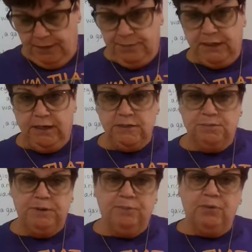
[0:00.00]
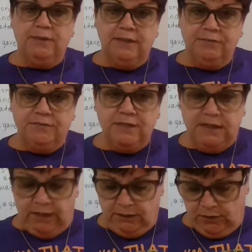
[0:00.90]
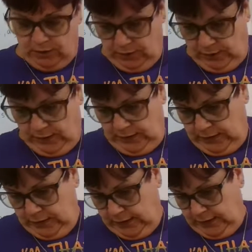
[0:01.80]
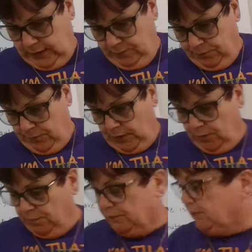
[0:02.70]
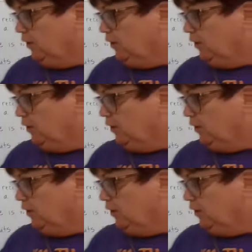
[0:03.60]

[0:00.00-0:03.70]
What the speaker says: because people lived together. Okay. But